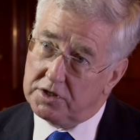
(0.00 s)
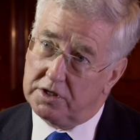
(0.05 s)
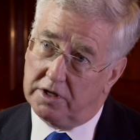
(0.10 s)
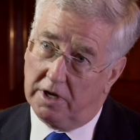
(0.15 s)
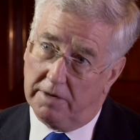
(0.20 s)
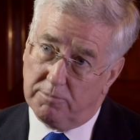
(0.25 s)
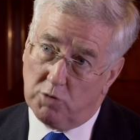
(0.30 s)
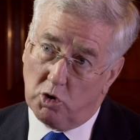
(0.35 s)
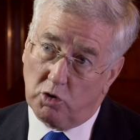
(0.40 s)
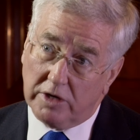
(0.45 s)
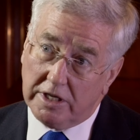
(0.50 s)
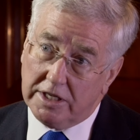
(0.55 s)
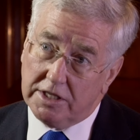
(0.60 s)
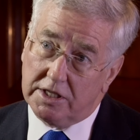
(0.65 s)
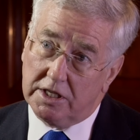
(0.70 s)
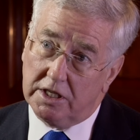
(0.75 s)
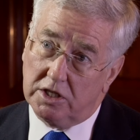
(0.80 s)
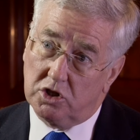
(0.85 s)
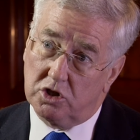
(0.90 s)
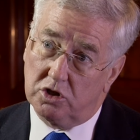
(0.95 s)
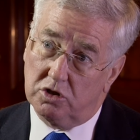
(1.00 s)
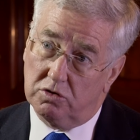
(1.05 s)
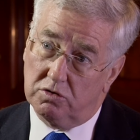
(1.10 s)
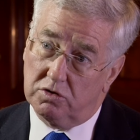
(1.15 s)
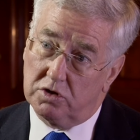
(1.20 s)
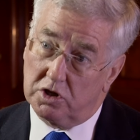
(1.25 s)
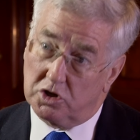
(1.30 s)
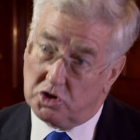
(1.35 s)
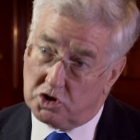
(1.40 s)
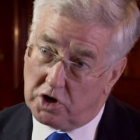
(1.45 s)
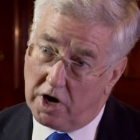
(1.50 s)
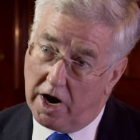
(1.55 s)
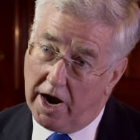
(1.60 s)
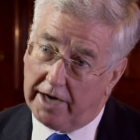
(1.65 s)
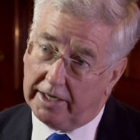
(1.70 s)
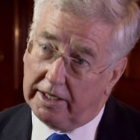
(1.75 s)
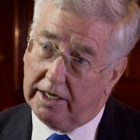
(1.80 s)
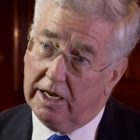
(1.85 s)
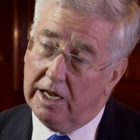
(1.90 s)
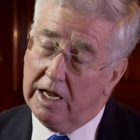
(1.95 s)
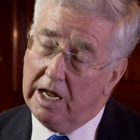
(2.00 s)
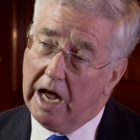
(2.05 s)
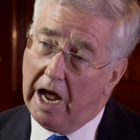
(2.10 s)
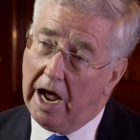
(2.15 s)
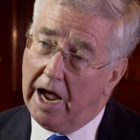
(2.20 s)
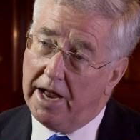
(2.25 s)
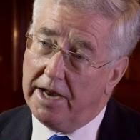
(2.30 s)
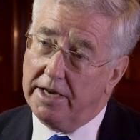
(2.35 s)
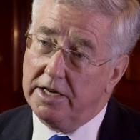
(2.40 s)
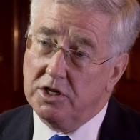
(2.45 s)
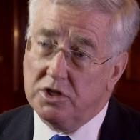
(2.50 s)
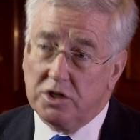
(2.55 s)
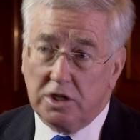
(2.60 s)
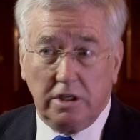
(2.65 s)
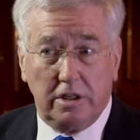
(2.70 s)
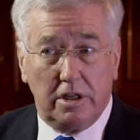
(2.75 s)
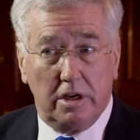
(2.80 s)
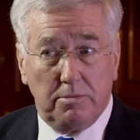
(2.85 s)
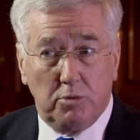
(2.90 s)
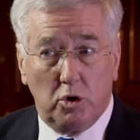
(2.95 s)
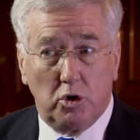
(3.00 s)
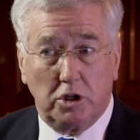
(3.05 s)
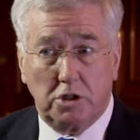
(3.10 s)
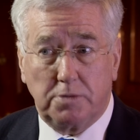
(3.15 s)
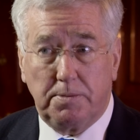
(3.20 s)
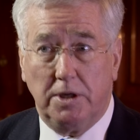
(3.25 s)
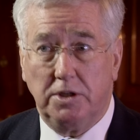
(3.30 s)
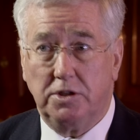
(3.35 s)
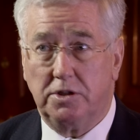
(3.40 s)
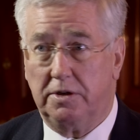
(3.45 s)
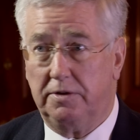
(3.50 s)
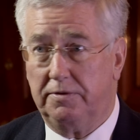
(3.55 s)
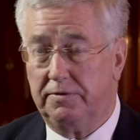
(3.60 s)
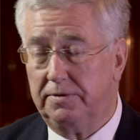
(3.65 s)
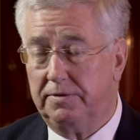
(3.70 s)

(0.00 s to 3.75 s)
They're more easy to, to track, and indeed they're more expensive.